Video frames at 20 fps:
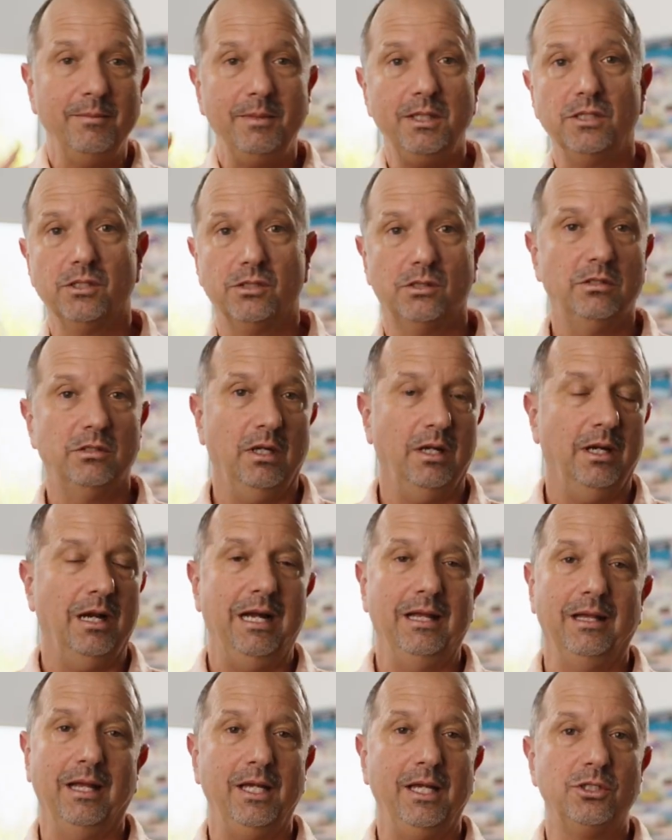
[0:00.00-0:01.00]
me just
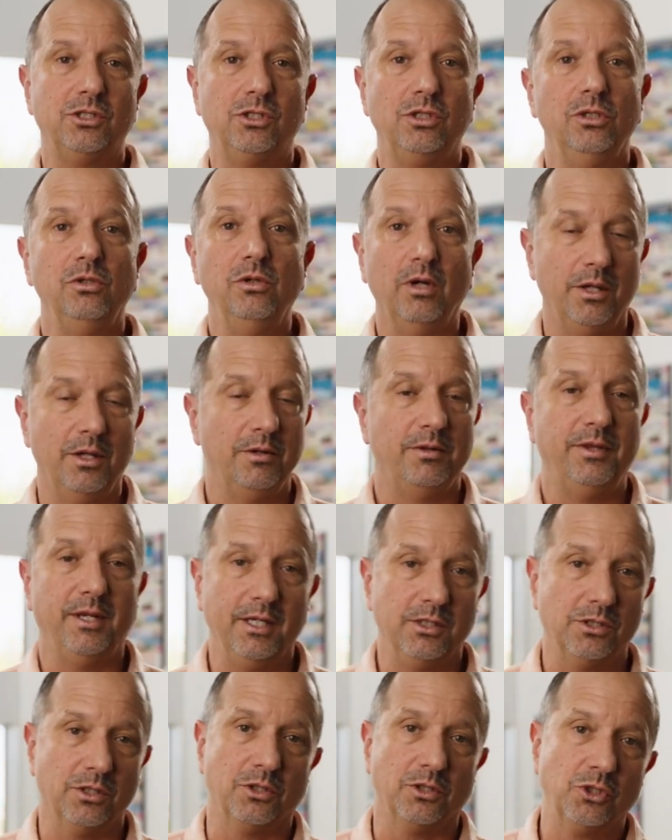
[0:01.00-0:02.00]
highlight two other
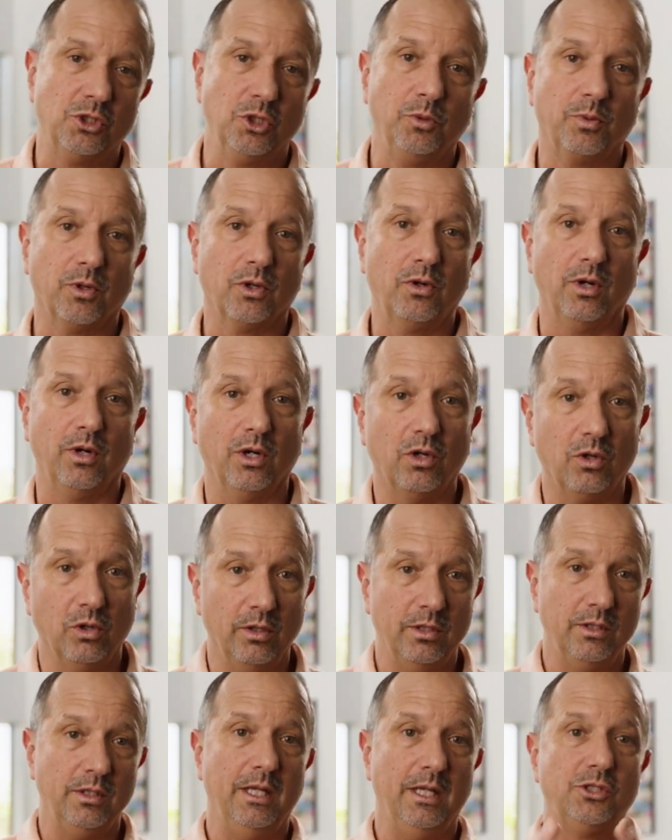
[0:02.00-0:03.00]
things that are super critical,
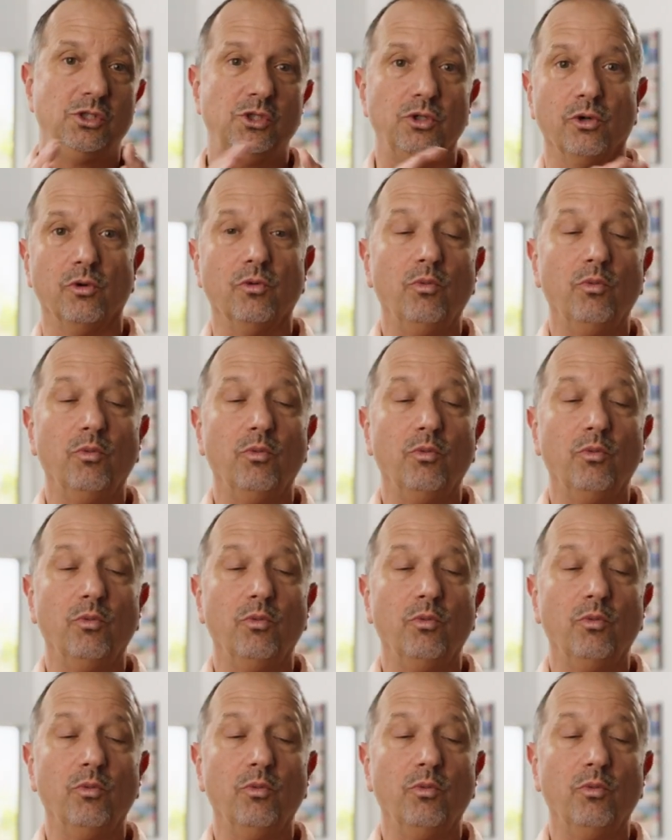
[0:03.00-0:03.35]
and that's your